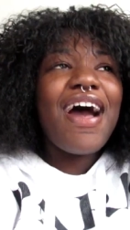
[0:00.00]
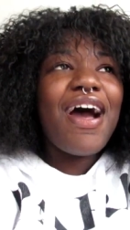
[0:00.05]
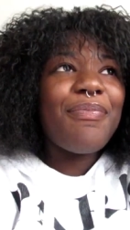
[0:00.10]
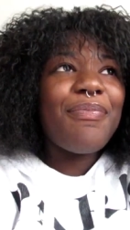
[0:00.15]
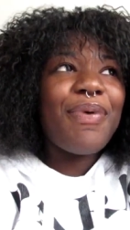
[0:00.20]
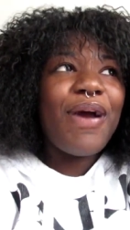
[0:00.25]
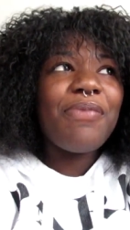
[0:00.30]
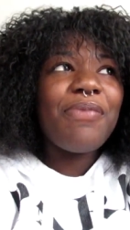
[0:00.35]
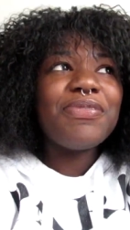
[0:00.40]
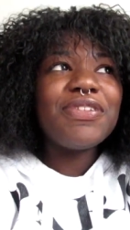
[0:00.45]

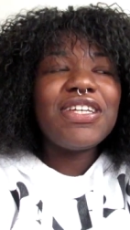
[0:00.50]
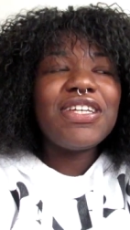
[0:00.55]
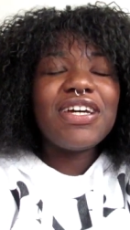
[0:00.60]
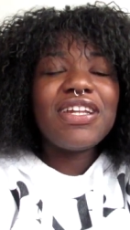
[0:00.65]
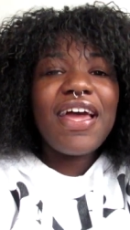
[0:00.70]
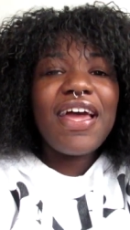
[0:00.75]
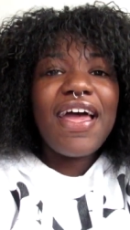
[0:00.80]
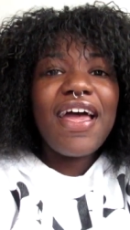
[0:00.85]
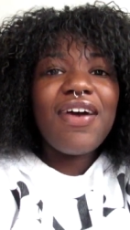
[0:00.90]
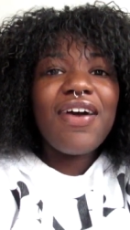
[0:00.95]
I'm probably
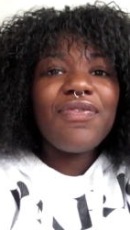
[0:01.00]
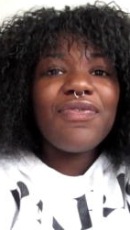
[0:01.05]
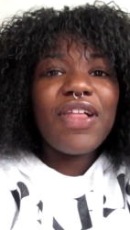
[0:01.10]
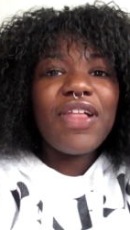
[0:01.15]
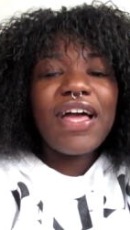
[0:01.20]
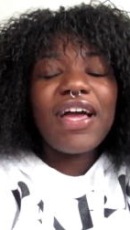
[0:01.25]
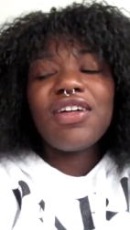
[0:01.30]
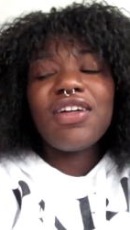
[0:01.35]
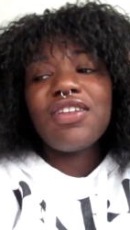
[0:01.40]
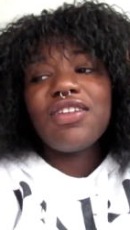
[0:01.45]
gonna have
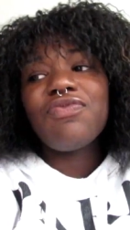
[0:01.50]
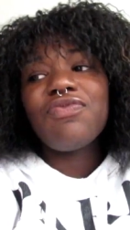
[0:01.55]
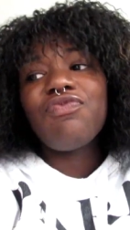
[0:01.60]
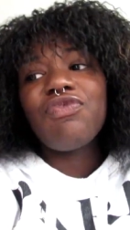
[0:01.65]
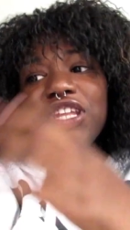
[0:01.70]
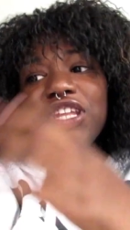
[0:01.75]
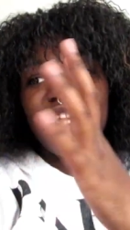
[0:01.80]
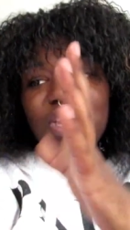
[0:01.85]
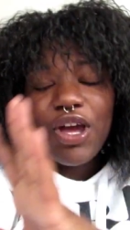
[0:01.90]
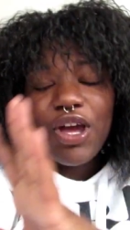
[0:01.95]
like a
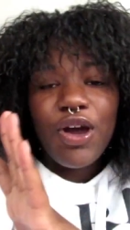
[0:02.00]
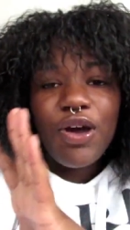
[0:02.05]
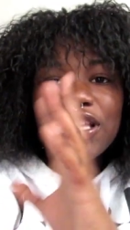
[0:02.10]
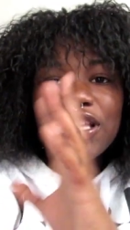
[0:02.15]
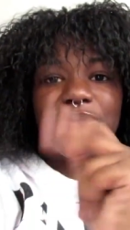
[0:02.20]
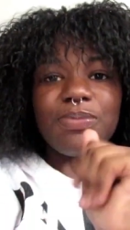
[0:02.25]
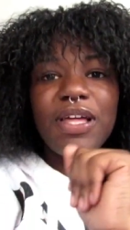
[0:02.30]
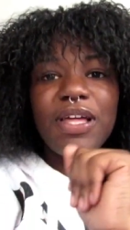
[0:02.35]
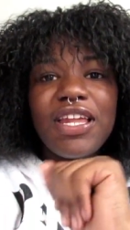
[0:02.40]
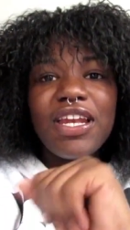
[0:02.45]
video
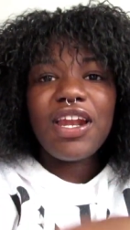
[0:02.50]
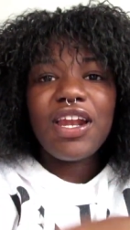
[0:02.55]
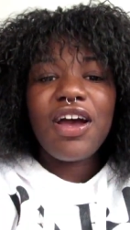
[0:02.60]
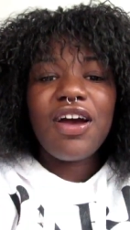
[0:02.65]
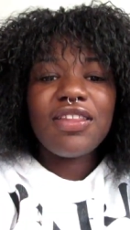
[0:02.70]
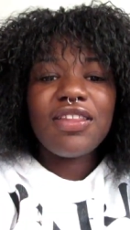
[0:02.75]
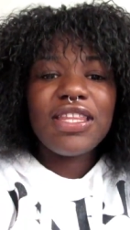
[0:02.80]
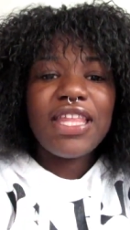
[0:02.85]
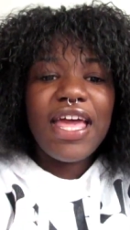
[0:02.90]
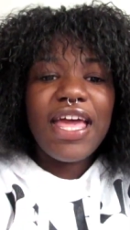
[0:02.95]
explaining
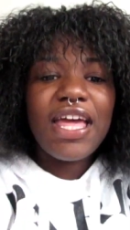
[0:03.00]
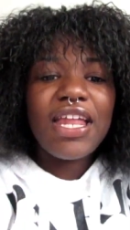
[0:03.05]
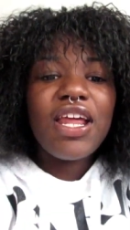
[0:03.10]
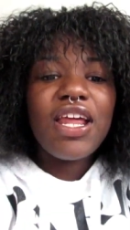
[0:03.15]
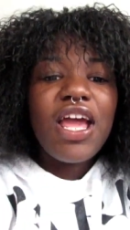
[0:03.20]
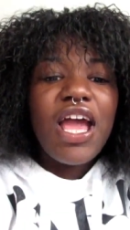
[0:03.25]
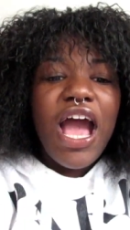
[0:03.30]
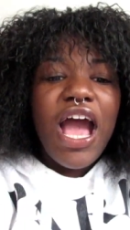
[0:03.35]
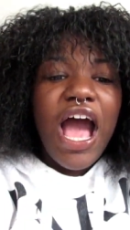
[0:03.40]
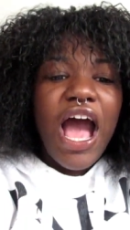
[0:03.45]
all that.
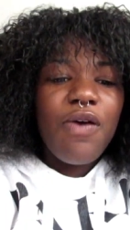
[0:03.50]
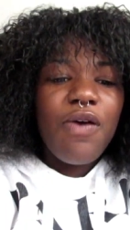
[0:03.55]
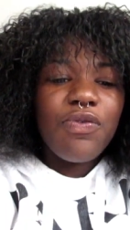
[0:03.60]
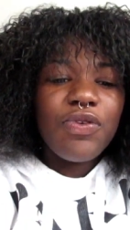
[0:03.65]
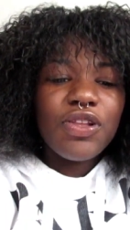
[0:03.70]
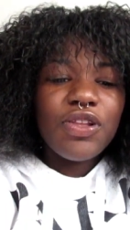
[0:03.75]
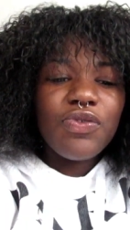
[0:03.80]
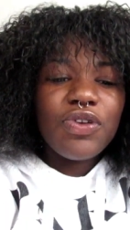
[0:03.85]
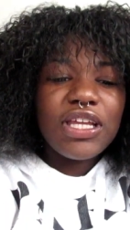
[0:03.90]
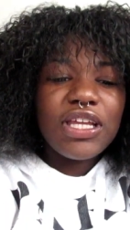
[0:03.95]
I
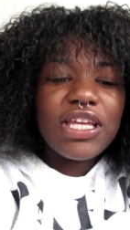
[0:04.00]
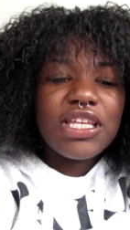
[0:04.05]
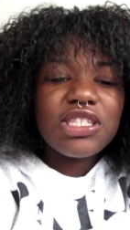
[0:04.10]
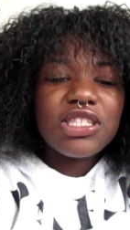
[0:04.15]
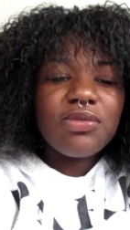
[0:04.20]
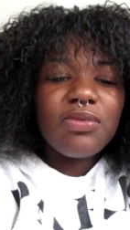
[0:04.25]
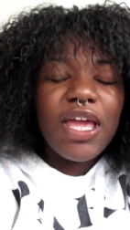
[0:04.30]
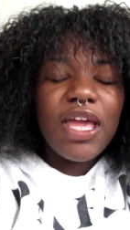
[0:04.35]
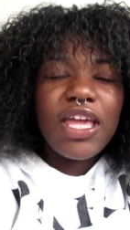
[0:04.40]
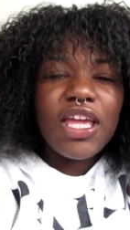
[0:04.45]
really want to get
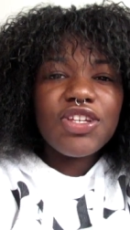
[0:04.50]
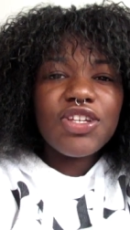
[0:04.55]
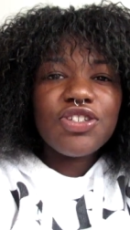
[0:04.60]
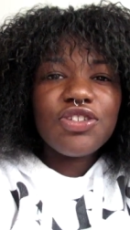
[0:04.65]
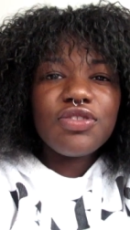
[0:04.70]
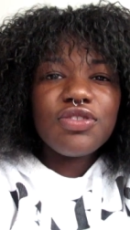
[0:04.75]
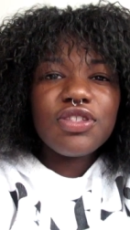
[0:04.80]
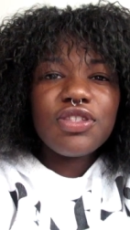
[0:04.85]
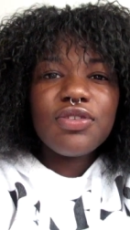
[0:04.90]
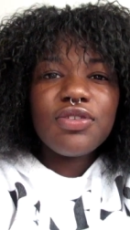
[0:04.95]
some
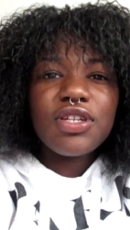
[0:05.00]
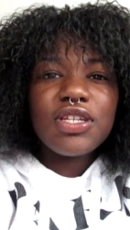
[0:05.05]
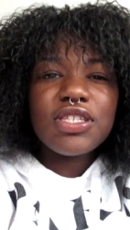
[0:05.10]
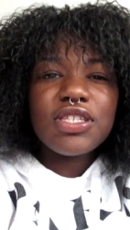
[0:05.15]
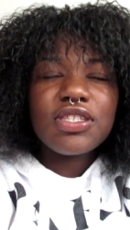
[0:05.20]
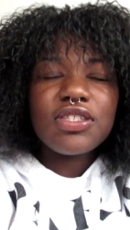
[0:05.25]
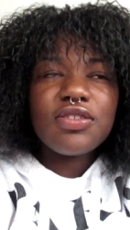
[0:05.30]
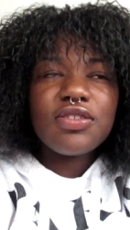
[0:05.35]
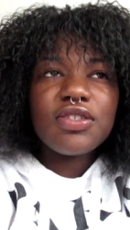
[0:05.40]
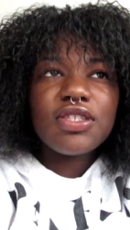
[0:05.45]
ASU
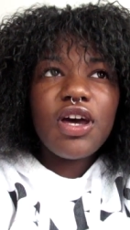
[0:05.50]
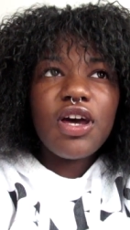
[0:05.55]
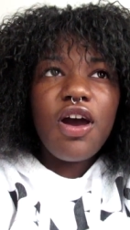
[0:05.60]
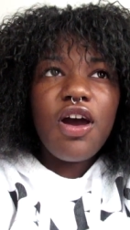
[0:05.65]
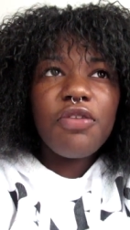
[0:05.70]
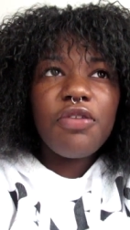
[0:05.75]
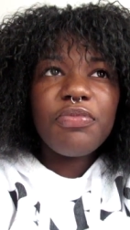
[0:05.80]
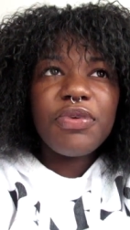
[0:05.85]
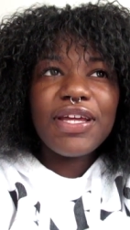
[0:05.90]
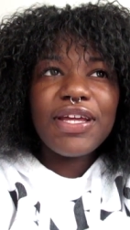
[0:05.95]
students to
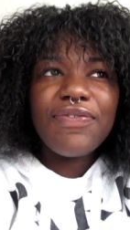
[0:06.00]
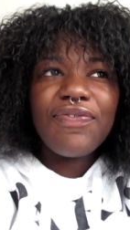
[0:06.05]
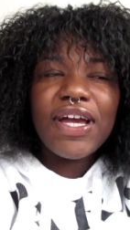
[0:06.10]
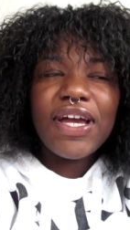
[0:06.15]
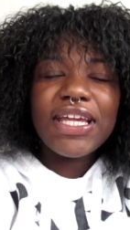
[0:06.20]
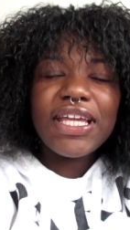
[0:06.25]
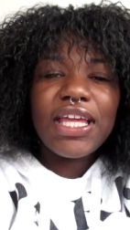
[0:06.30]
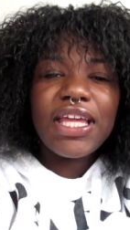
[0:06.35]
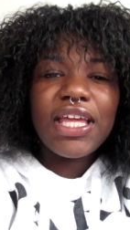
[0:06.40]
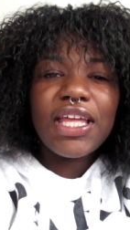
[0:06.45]
talk, but if
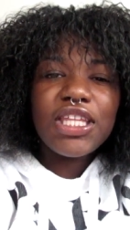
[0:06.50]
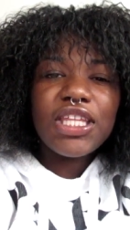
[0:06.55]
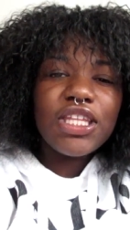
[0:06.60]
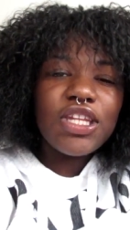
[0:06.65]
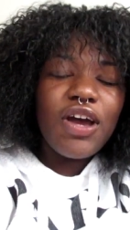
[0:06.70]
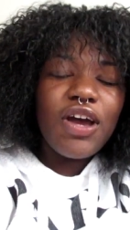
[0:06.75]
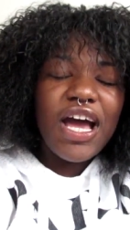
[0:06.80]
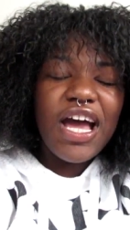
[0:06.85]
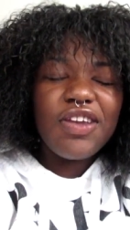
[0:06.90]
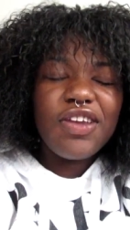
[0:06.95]
I can't,
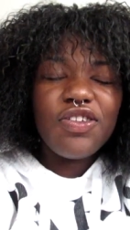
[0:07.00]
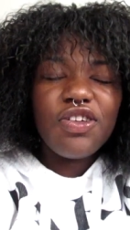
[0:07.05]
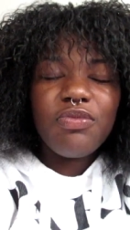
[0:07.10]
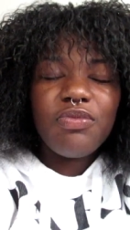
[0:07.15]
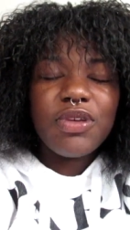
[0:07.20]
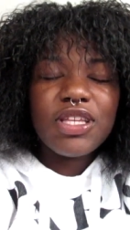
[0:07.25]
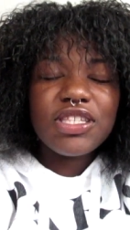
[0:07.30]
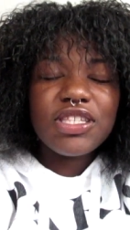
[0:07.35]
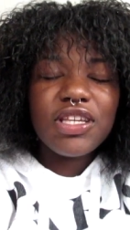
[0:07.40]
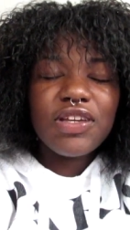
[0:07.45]
you know, I do
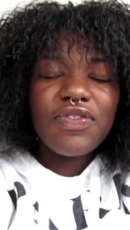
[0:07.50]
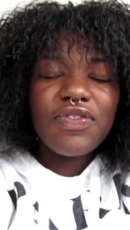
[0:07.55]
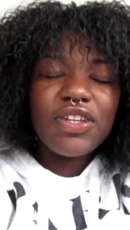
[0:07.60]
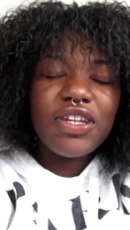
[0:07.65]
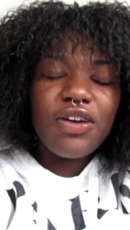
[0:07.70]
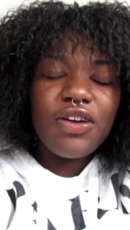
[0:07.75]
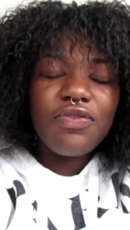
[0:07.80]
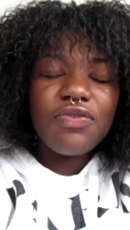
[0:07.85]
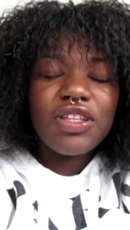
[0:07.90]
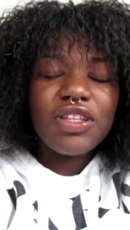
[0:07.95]
it myself.
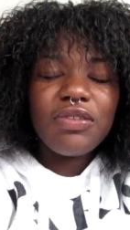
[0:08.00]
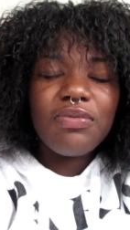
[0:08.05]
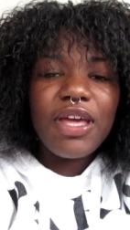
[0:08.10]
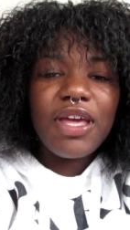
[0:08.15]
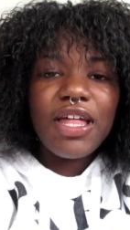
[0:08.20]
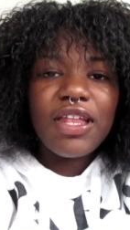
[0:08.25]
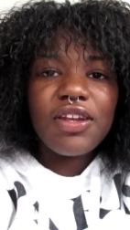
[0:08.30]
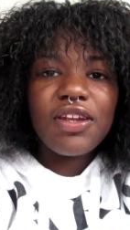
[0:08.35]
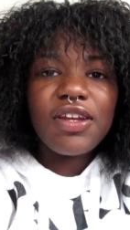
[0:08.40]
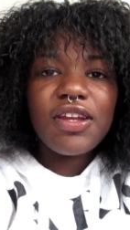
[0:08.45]
It don't really
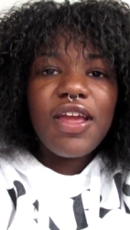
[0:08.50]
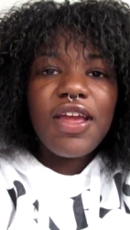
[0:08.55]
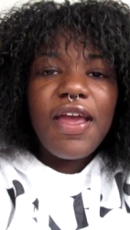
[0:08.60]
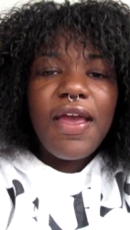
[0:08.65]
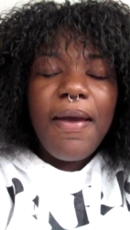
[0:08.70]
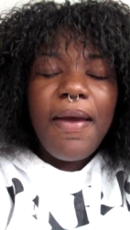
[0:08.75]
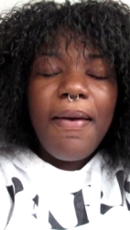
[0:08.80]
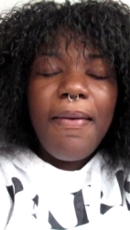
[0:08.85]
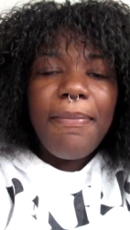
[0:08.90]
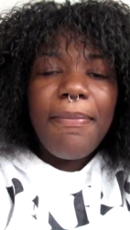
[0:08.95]
matter.
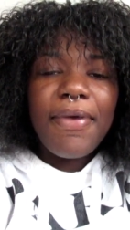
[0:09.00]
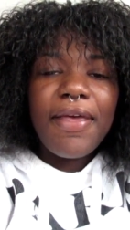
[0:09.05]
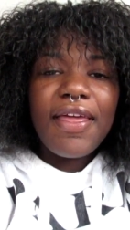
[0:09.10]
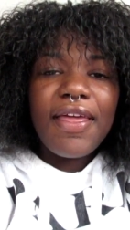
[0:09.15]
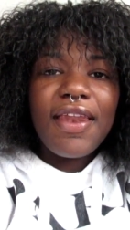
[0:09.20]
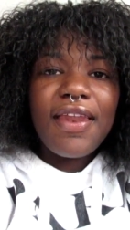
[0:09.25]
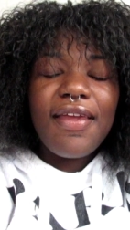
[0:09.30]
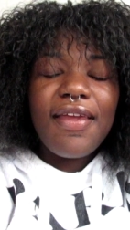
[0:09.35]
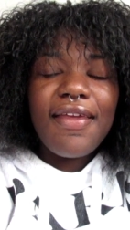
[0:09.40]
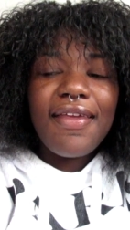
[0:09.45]

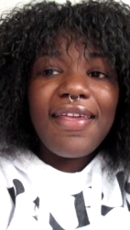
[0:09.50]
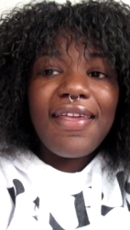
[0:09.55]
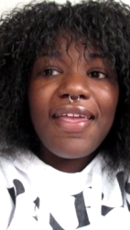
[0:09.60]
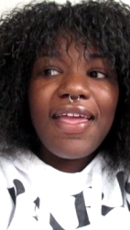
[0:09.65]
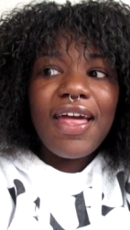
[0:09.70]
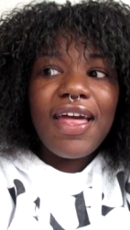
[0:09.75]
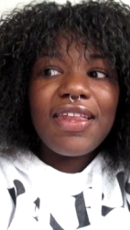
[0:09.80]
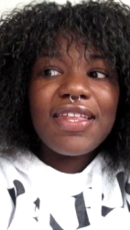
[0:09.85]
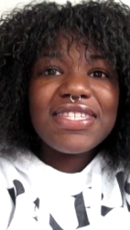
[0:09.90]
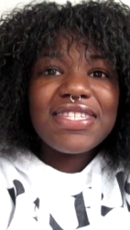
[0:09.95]
But
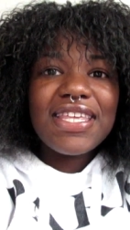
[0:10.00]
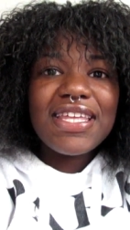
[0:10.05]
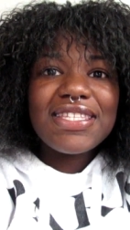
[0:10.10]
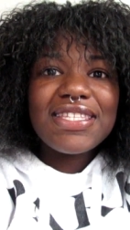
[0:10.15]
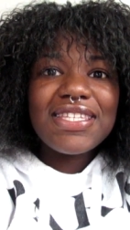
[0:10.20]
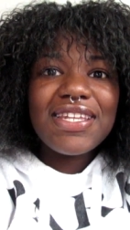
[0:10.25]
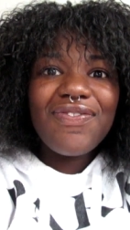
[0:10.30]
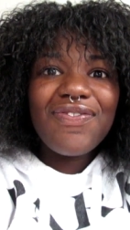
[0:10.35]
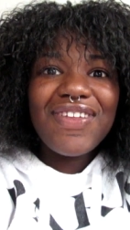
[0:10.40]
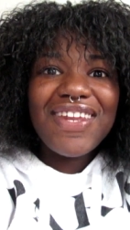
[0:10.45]
yeah, let's
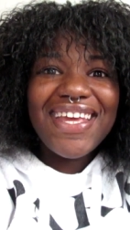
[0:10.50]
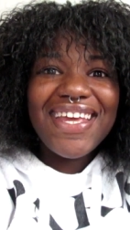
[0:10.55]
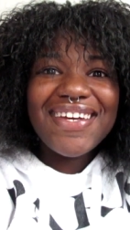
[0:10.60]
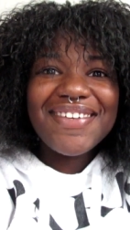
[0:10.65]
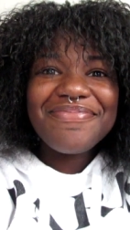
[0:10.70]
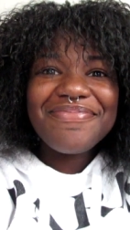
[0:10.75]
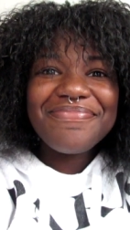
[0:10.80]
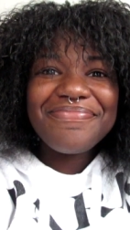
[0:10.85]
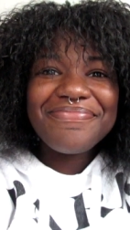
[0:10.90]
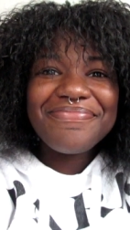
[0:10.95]
get into the
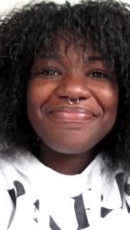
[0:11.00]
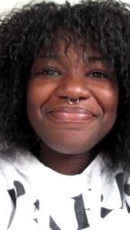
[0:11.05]
video.